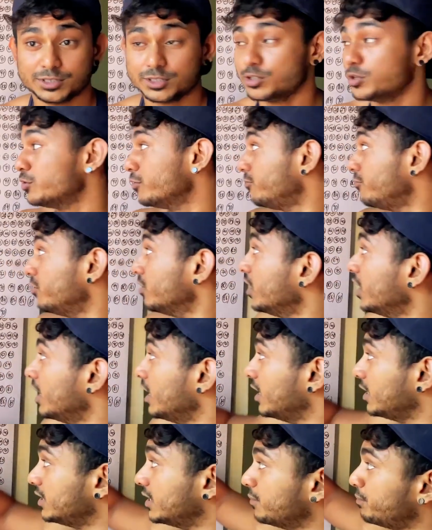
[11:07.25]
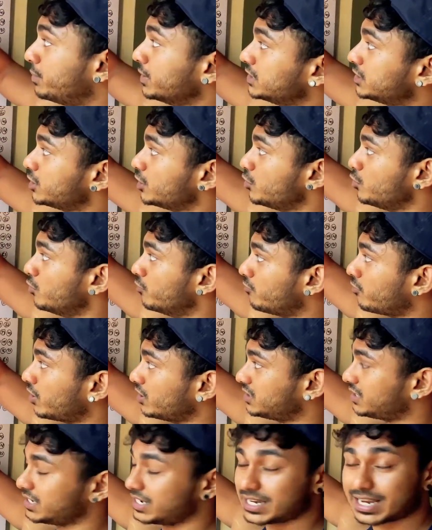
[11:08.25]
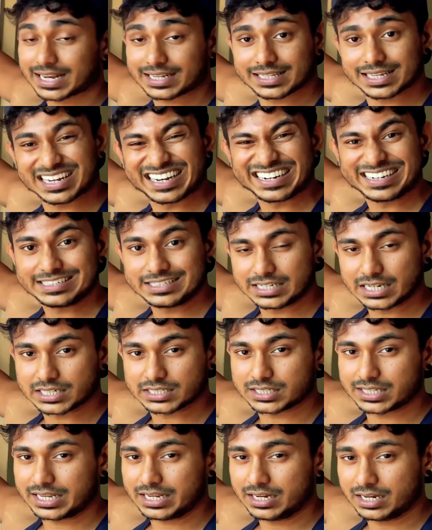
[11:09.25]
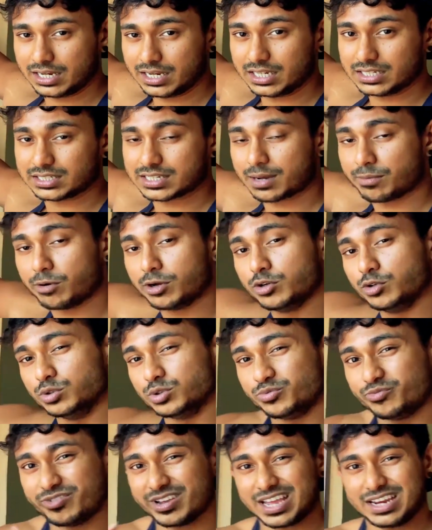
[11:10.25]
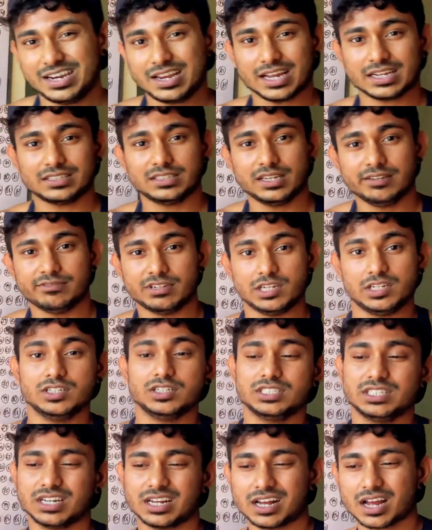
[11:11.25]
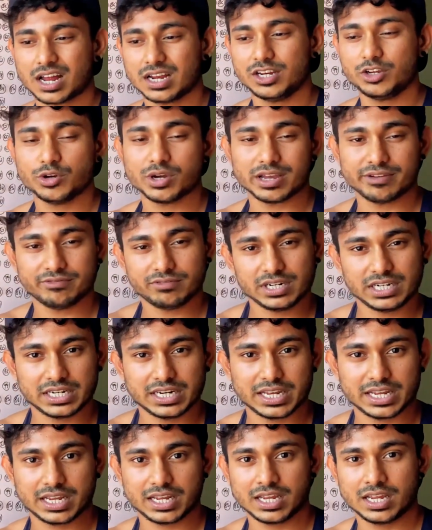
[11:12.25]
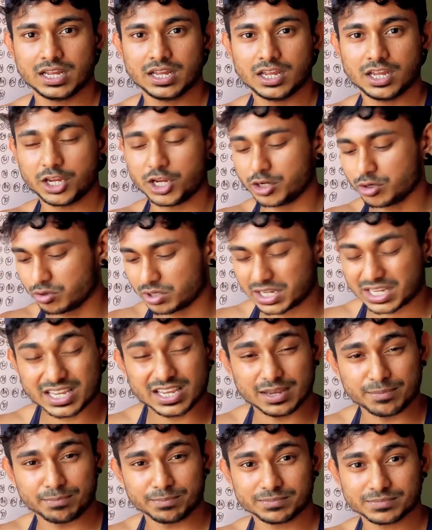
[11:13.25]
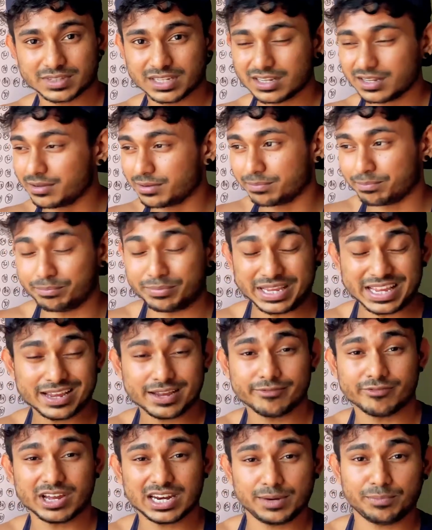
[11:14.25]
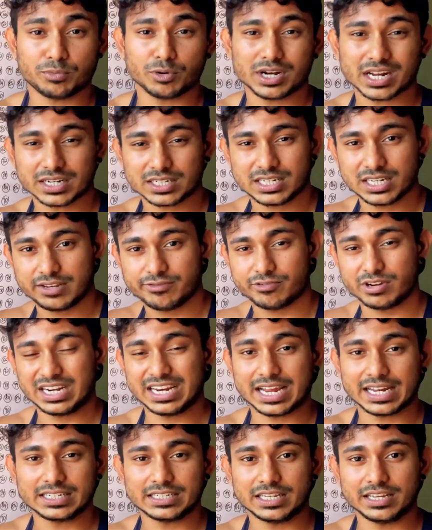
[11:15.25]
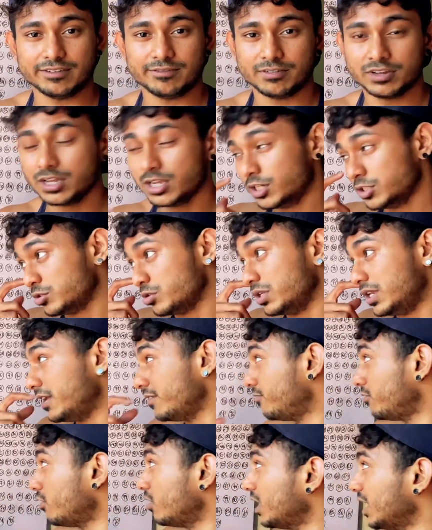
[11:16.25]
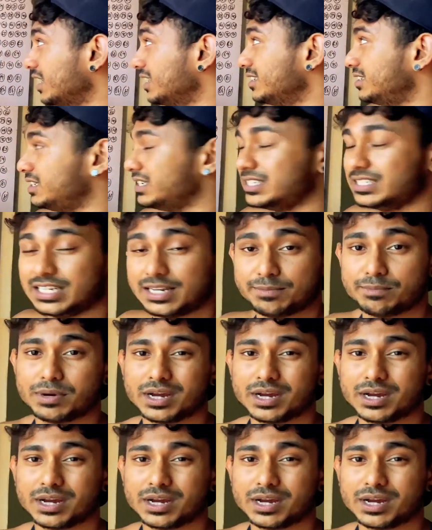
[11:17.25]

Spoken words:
So the person who falls under category 16 is someone who's very active, they does the cardio every day, they keep being very productive, very active, so they fall under 16.